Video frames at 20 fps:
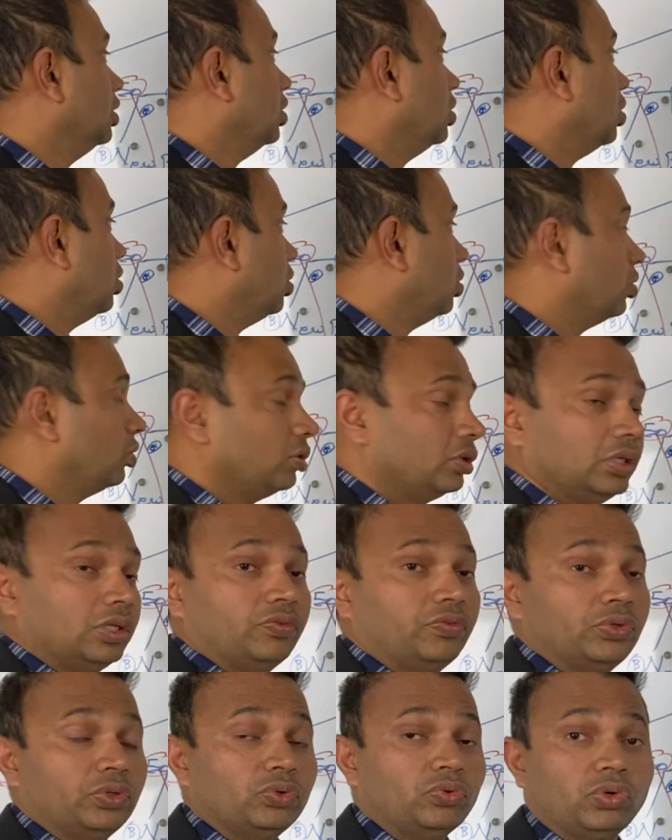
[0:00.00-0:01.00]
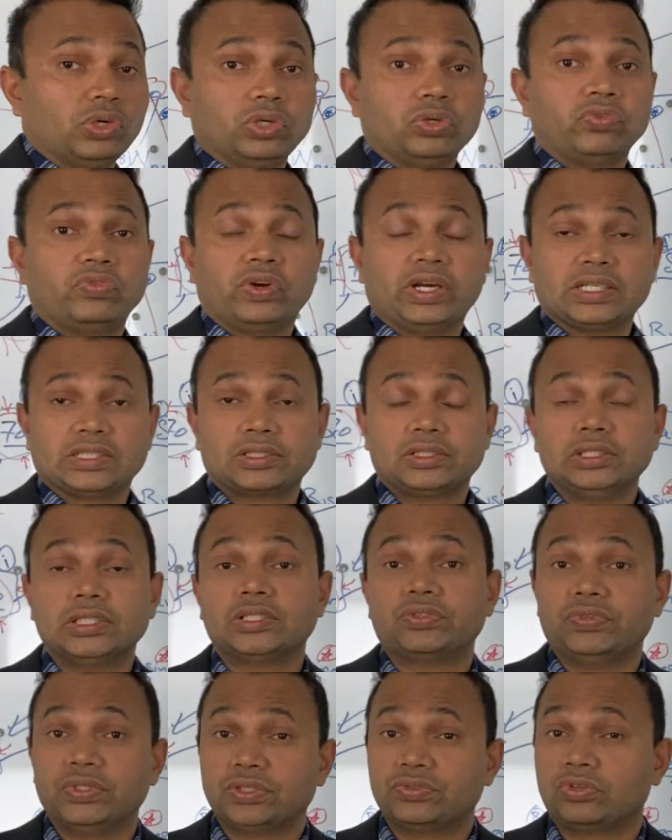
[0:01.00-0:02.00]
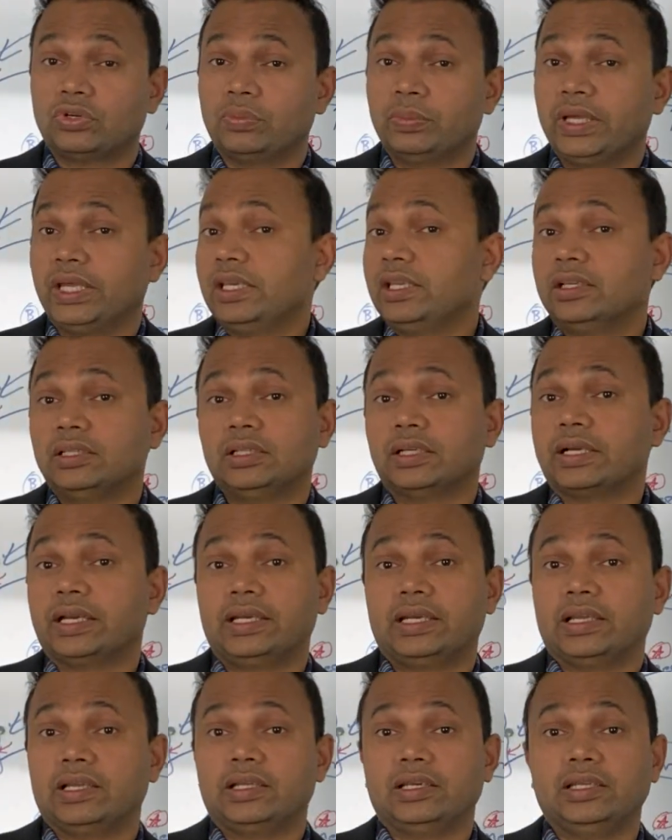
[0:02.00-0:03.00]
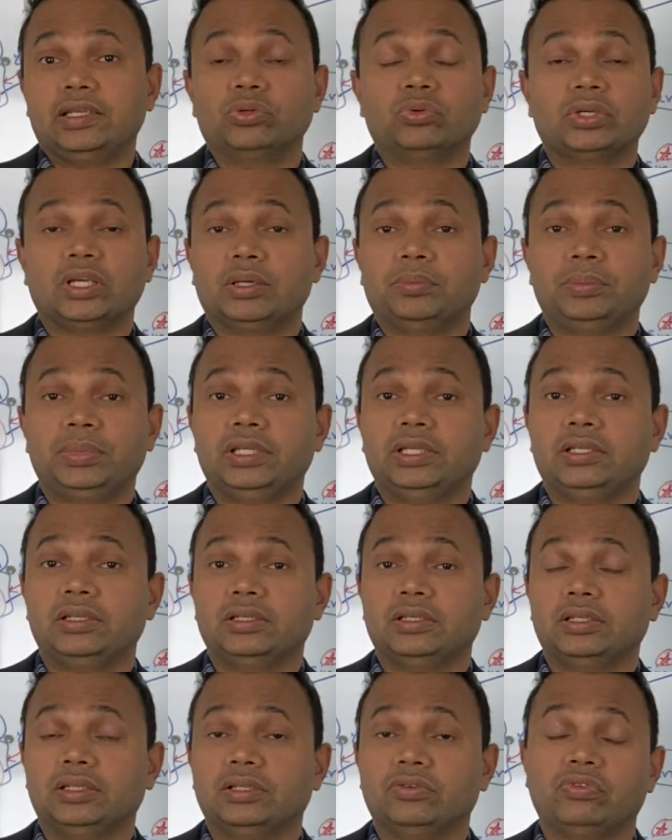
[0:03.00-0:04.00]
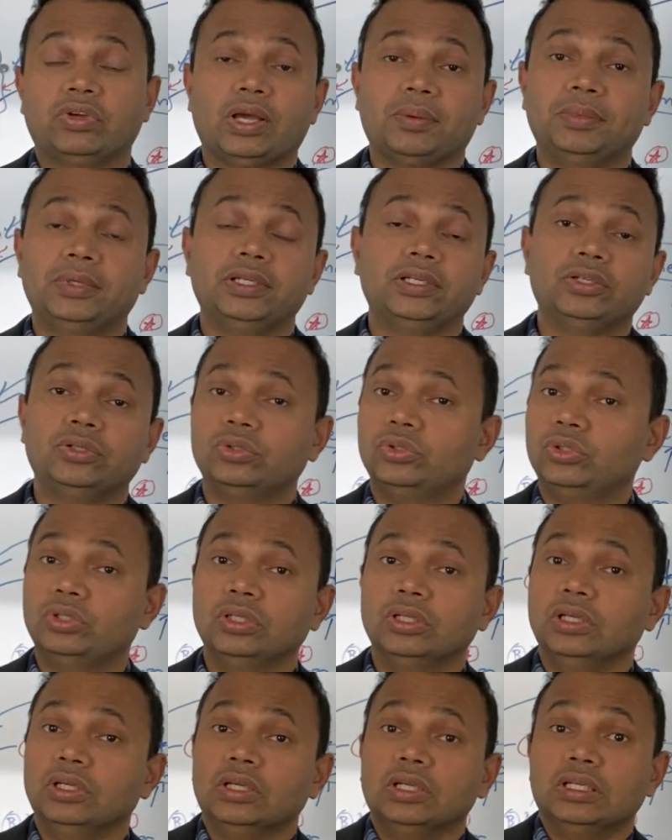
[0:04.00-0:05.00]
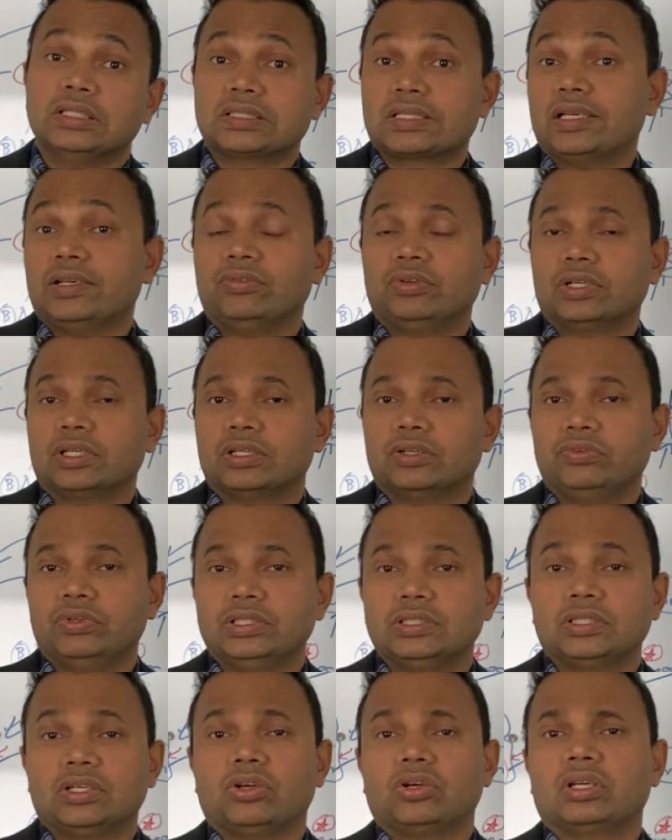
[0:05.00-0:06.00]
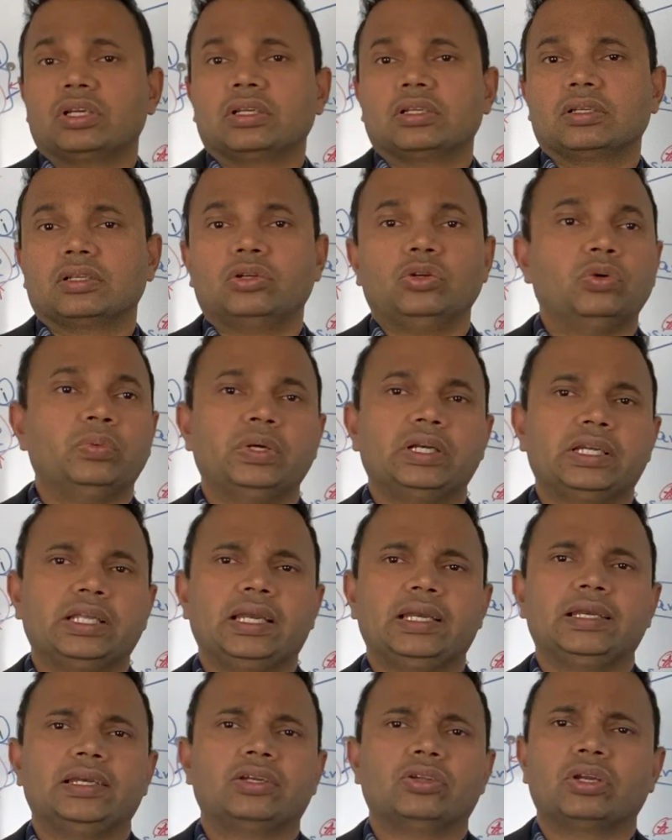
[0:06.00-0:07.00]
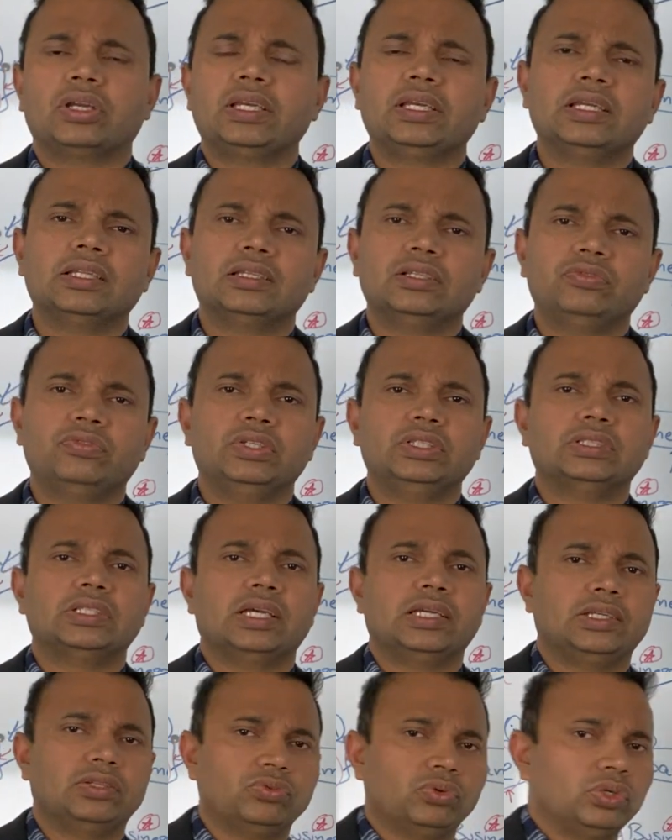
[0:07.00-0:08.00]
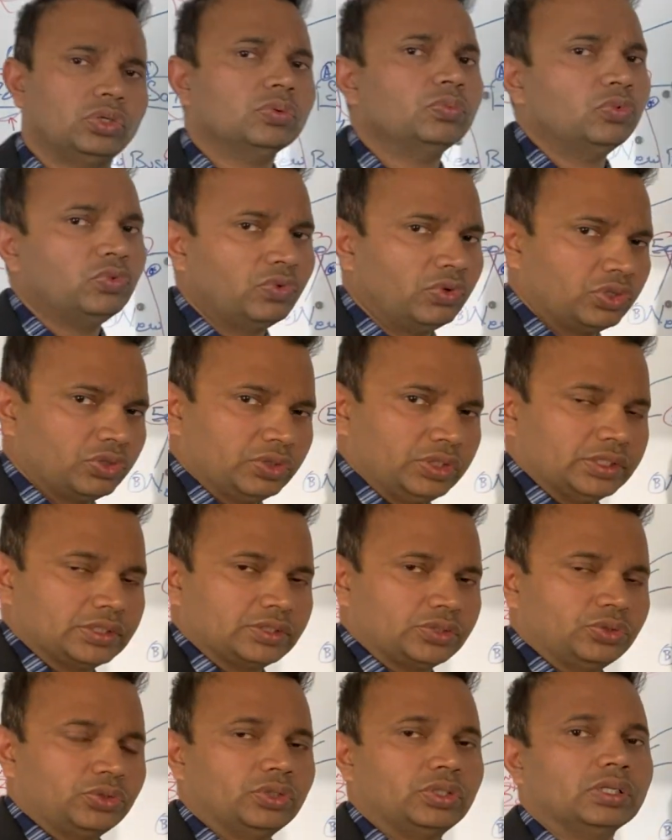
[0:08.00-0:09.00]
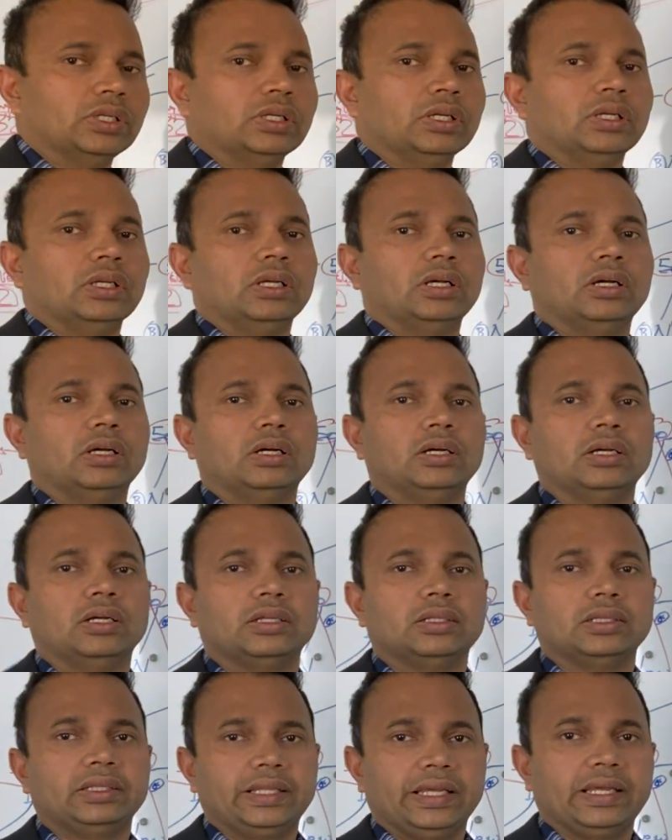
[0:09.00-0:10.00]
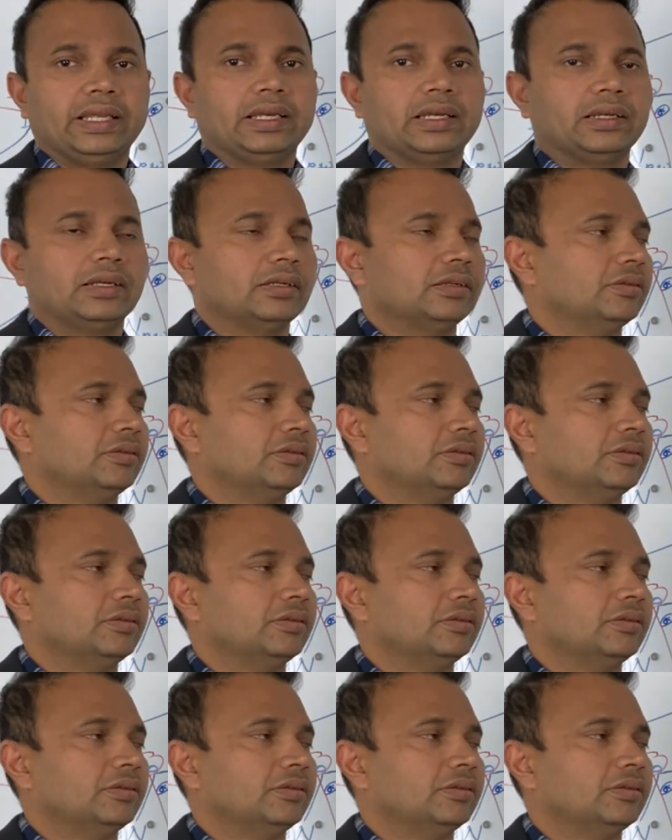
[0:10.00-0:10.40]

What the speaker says: Or if you want to freshly switch from any other category, you can be in a family route, skilled worker visa, or global talent, or any other visa, and you want to move on to this route, then